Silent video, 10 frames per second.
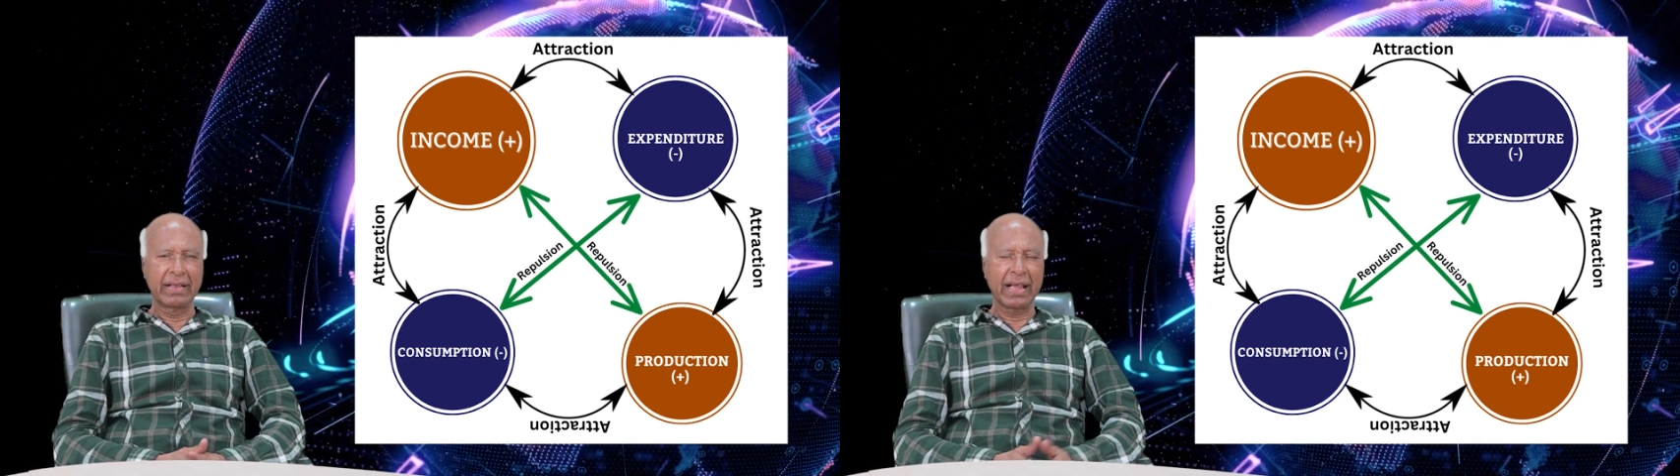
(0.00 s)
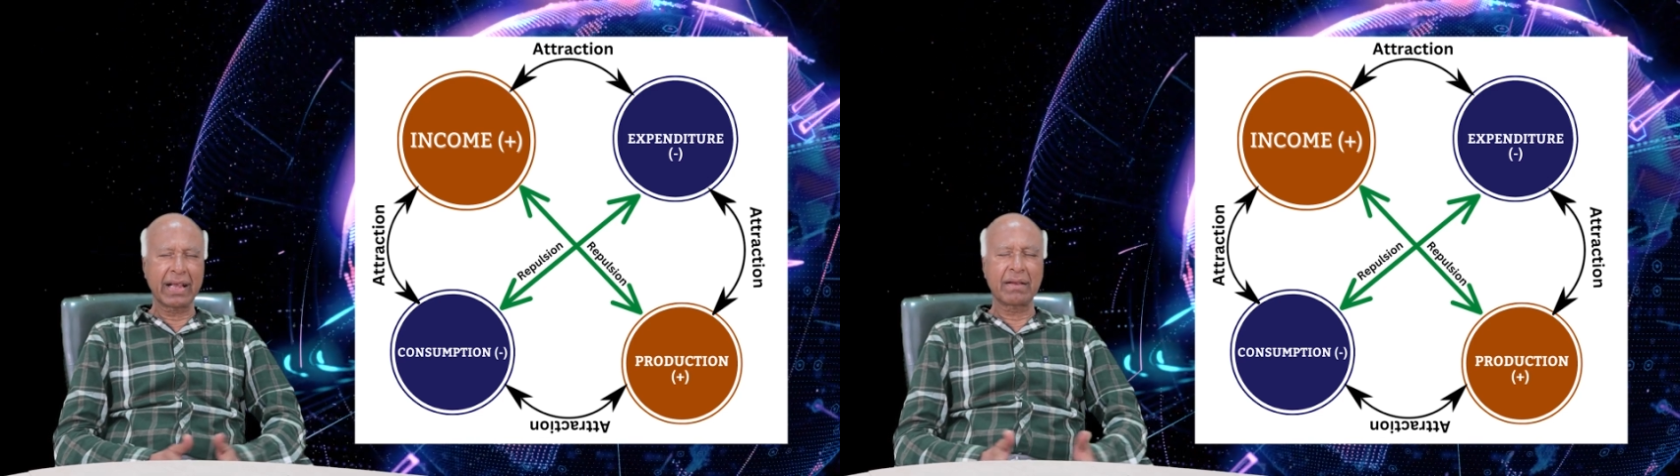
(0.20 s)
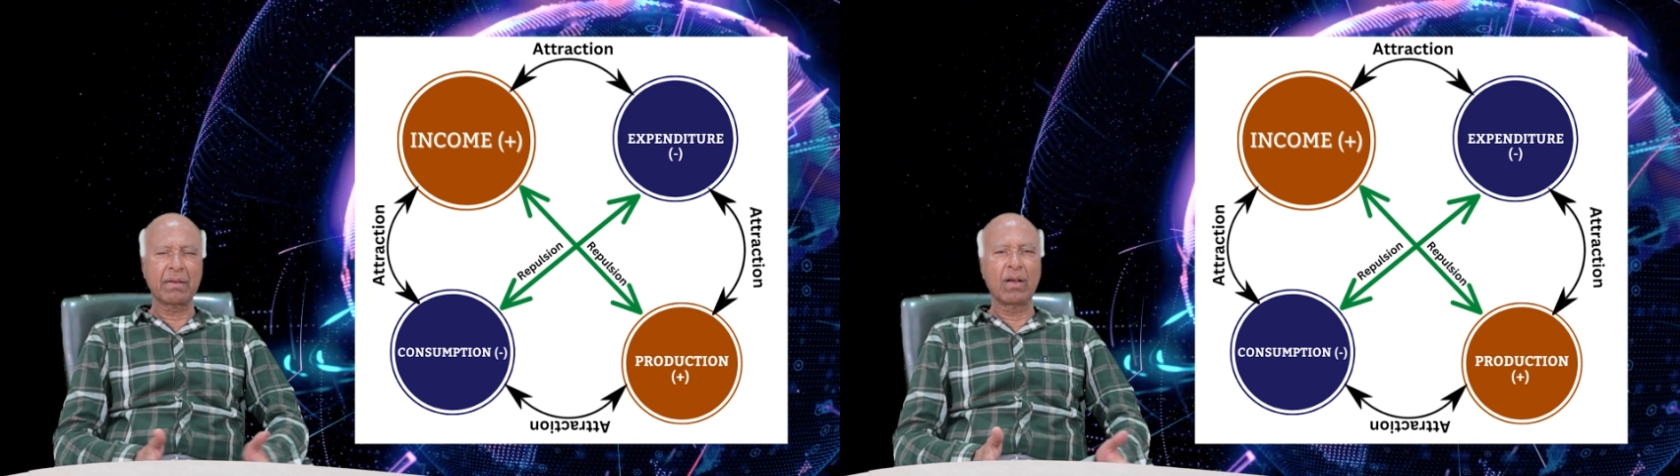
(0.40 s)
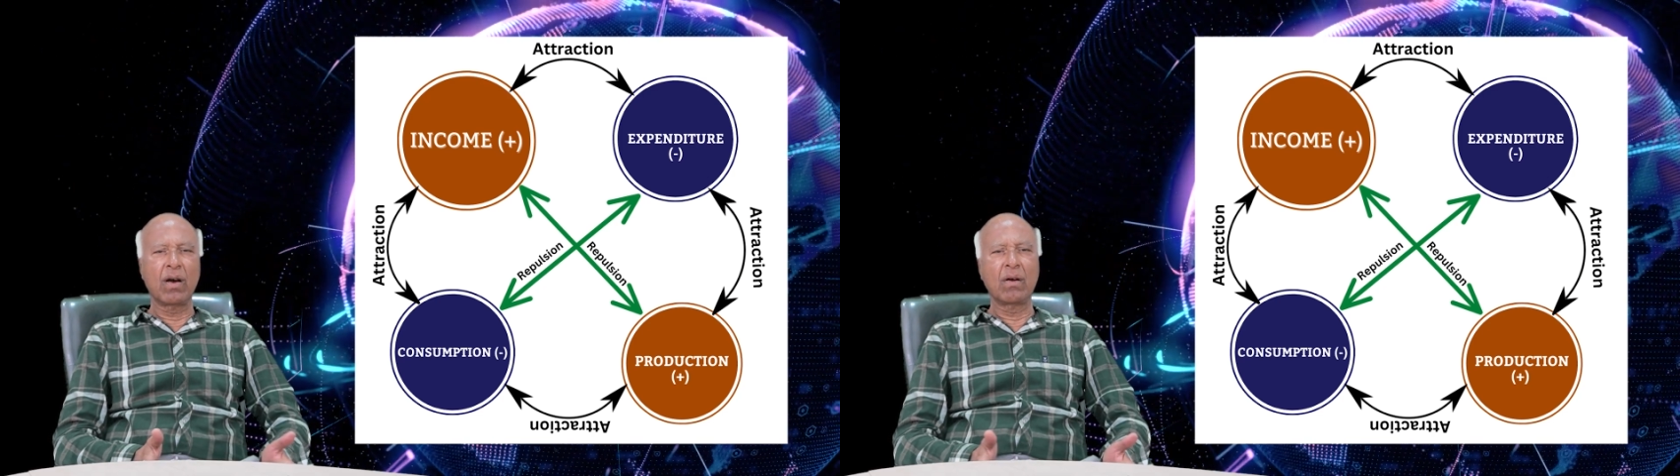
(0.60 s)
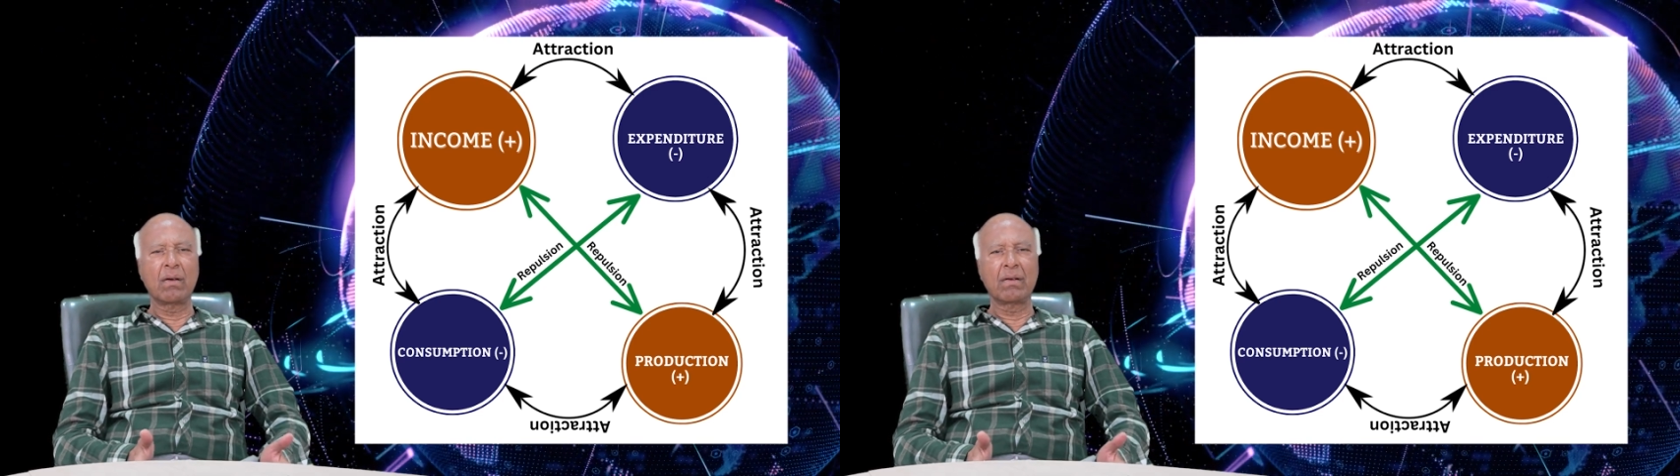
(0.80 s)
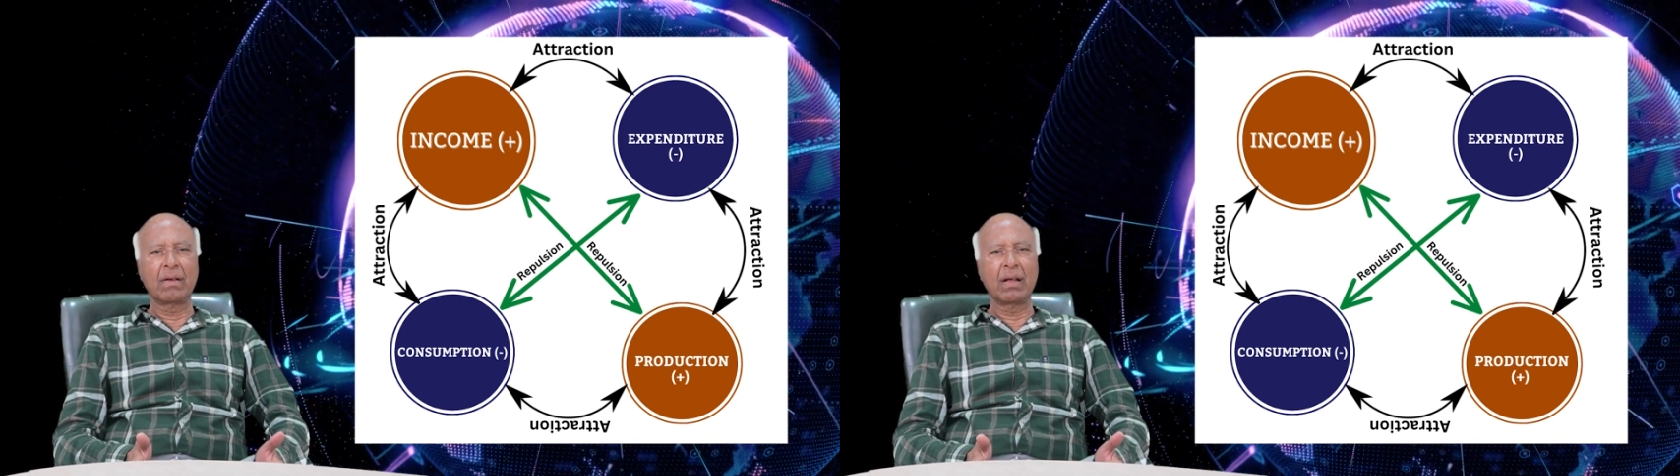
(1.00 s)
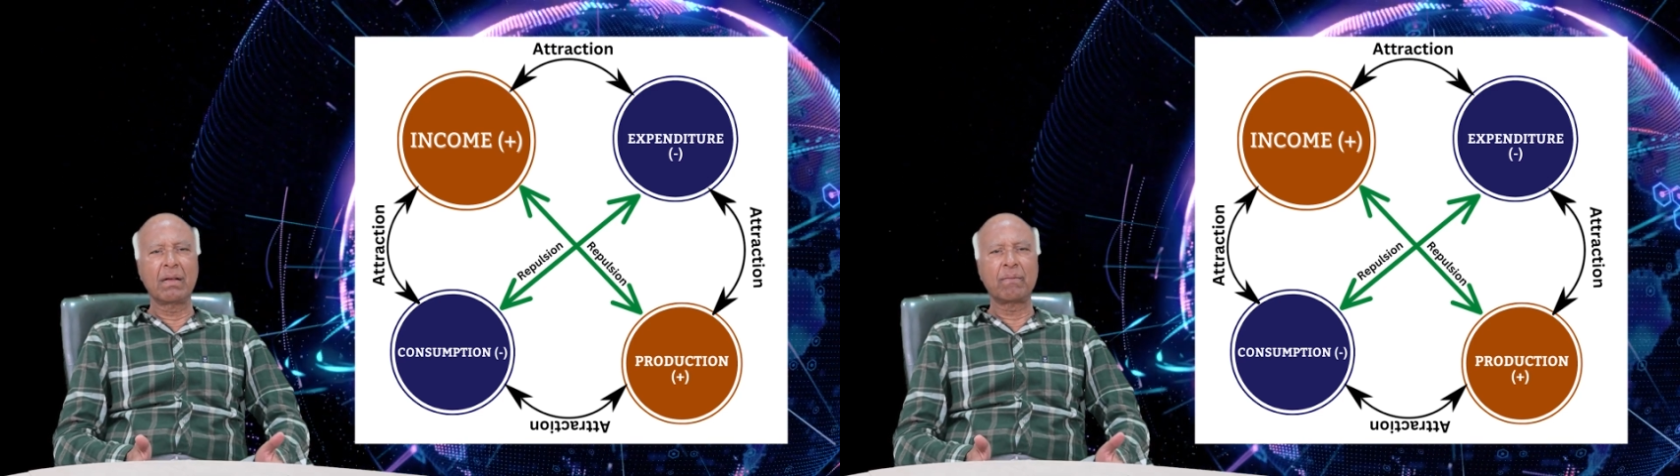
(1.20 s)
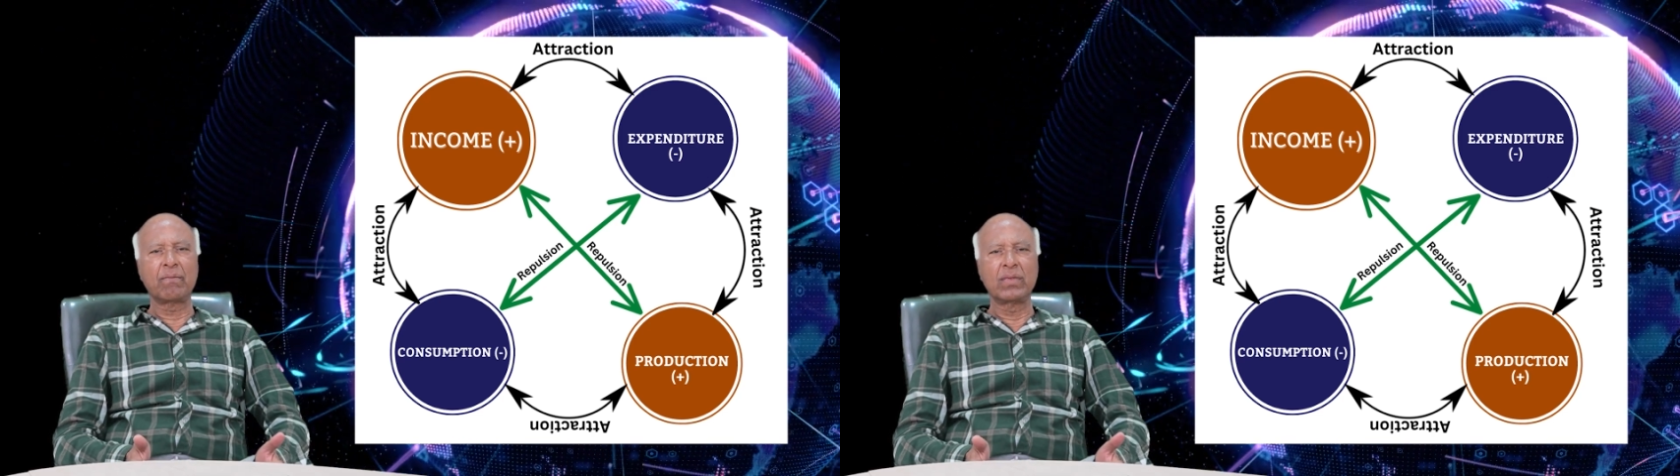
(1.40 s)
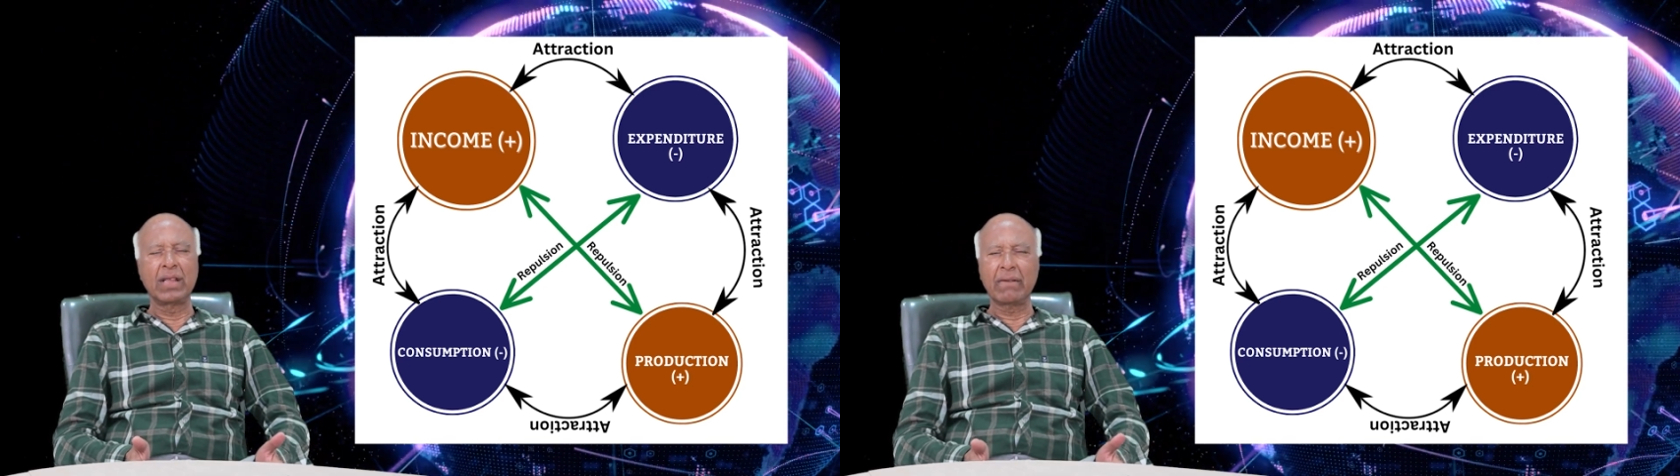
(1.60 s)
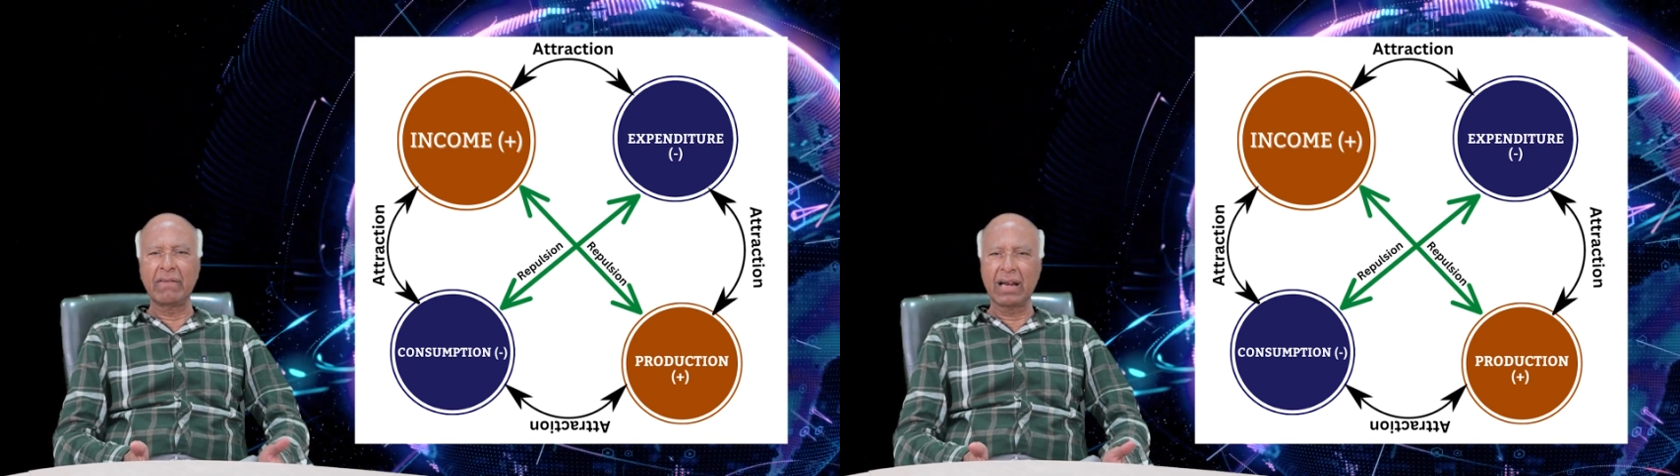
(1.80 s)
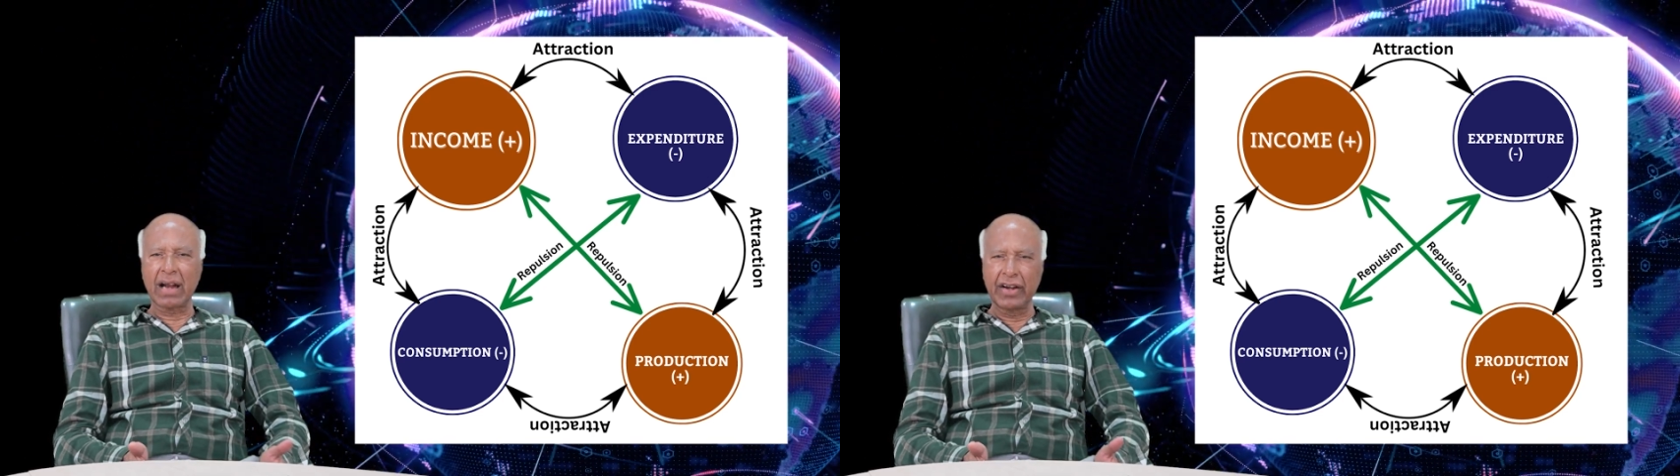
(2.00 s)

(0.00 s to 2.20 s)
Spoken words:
that will